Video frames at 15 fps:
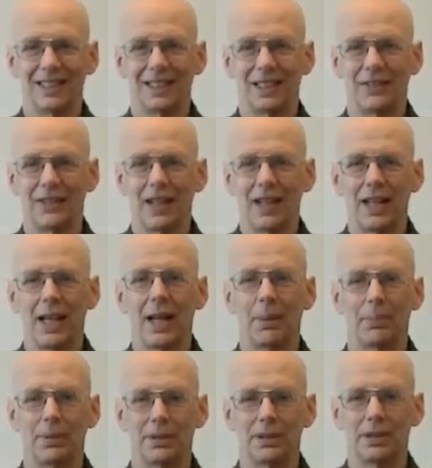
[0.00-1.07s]
If that
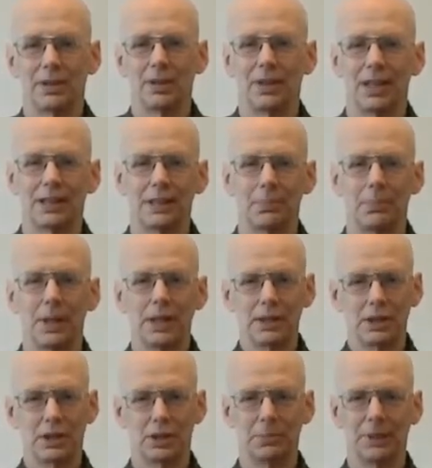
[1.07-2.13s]
happens, that's a
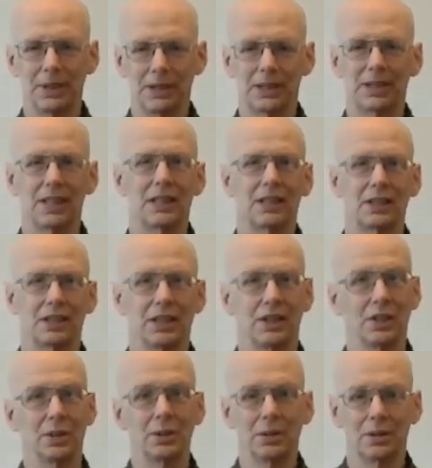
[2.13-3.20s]
message being sent to
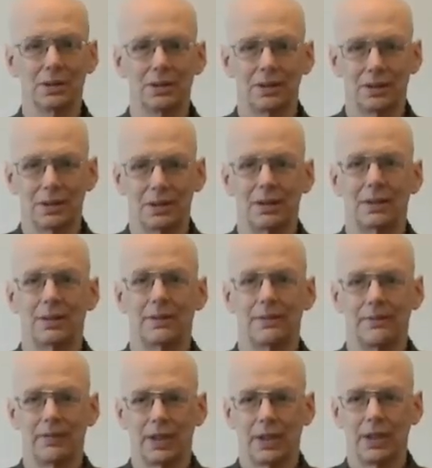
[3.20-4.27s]
you.
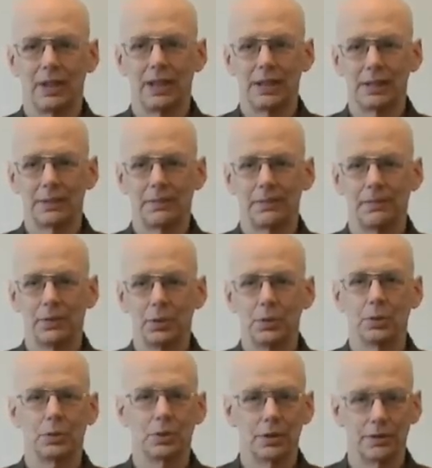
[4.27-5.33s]
You need some
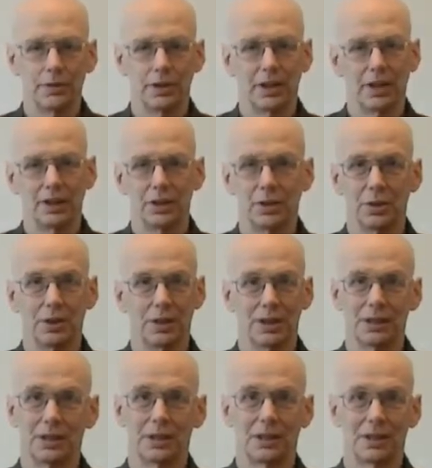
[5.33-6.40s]
food if you're going to do
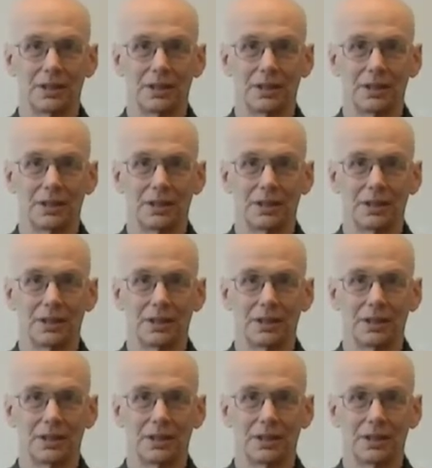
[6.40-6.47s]
this.